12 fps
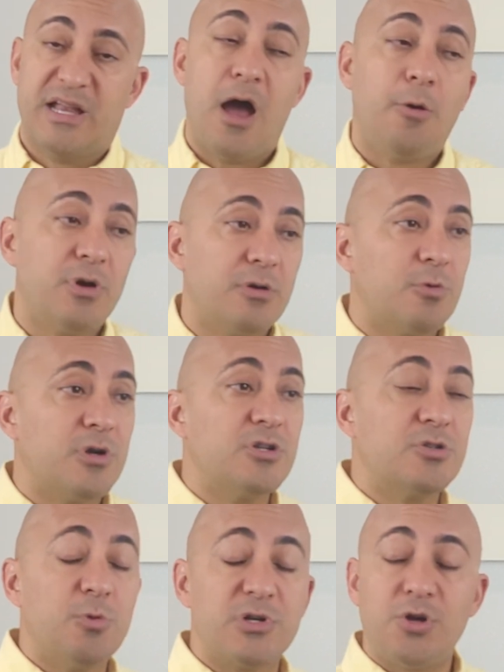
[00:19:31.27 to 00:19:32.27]
Now
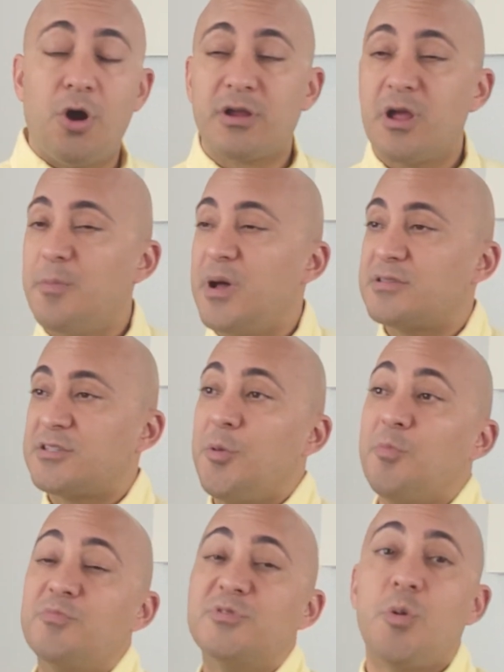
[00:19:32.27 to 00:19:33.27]
we're talking about
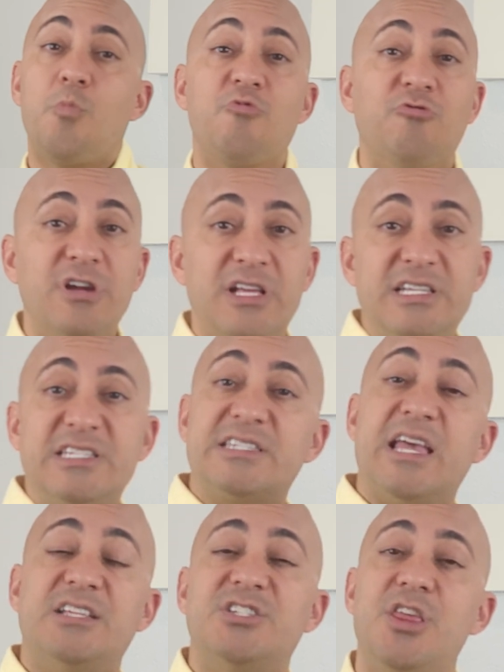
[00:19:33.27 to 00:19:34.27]
some really
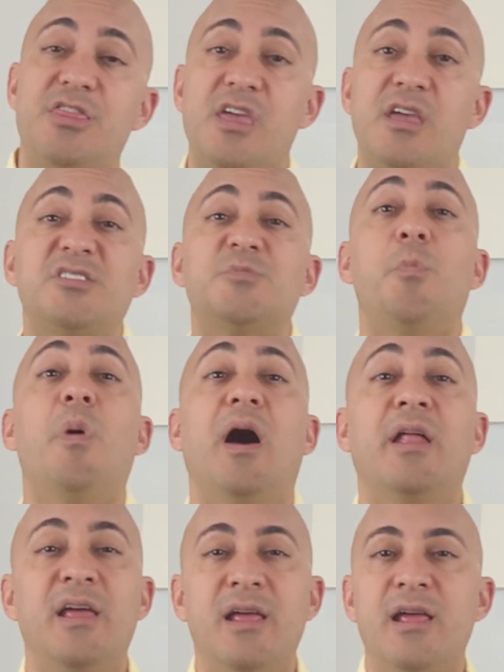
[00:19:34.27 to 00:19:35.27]
sketchy things, but